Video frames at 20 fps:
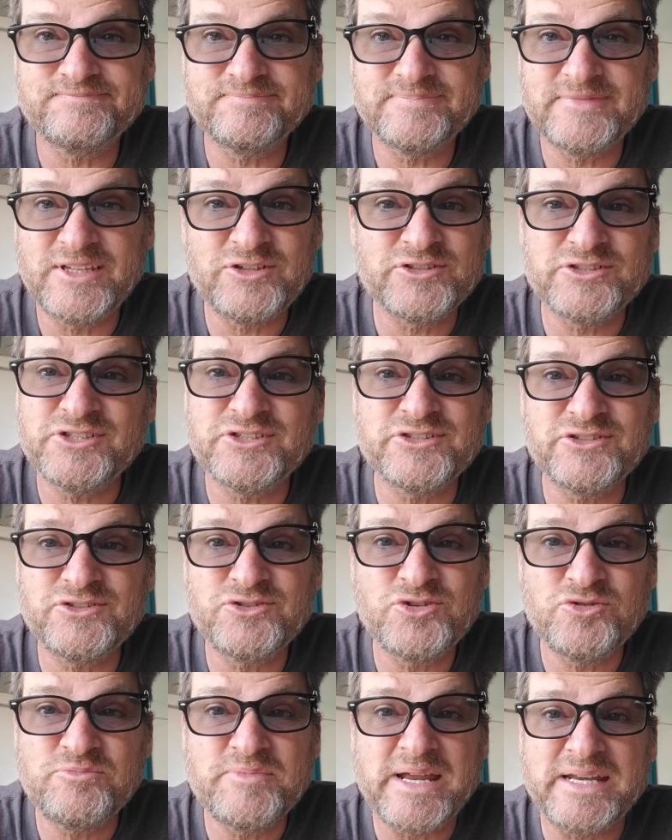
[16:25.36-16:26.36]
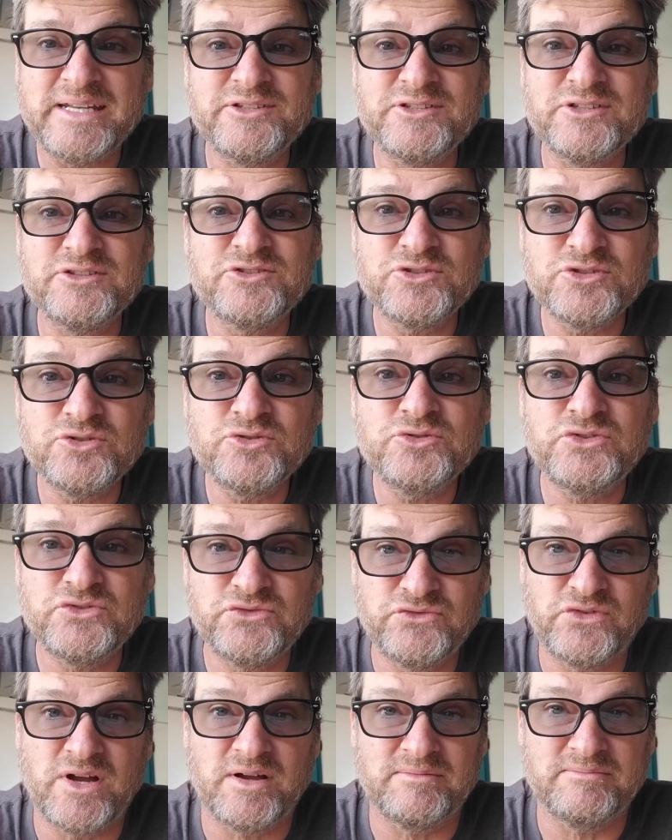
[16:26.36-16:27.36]
there's just too many to choose
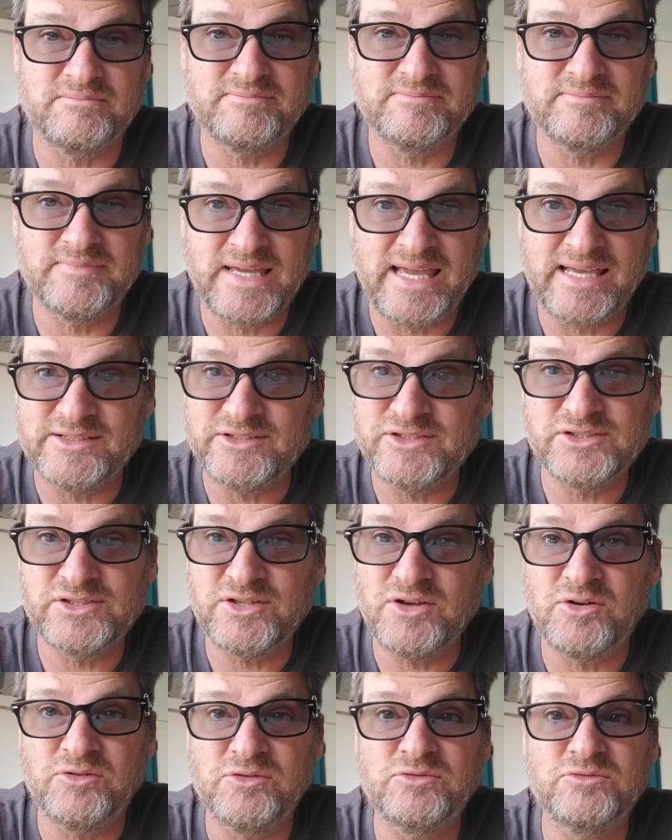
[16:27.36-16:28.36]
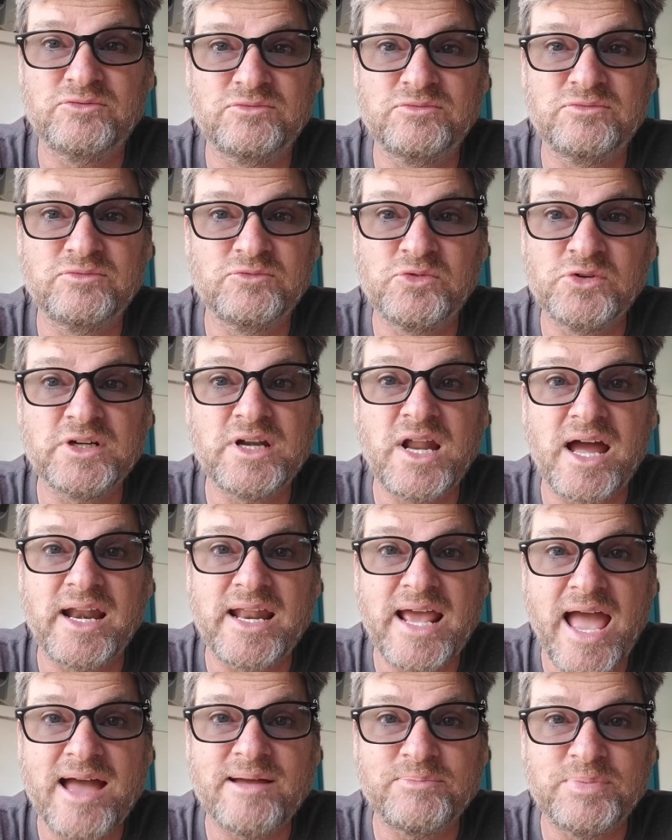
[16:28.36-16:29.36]
from. And so we're not
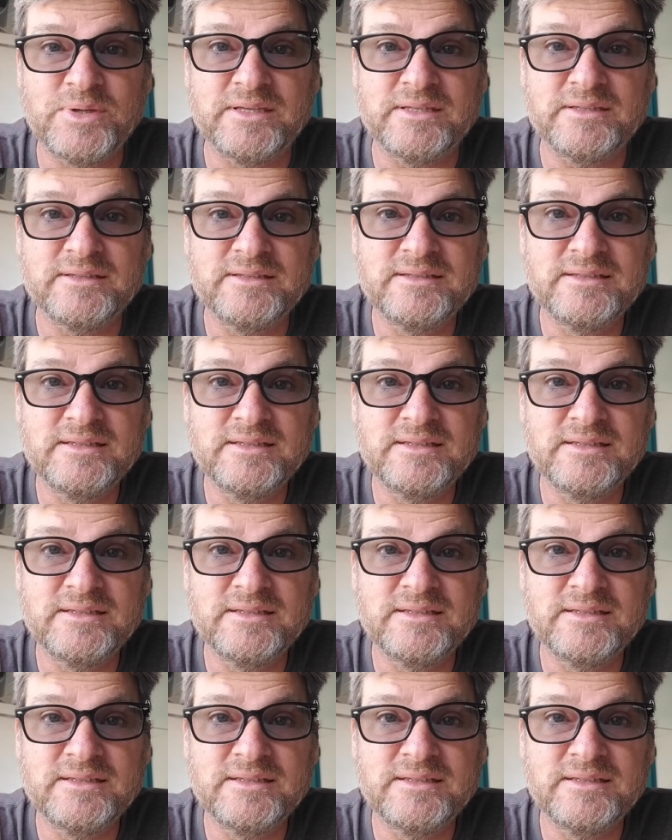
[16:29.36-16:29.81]
happy.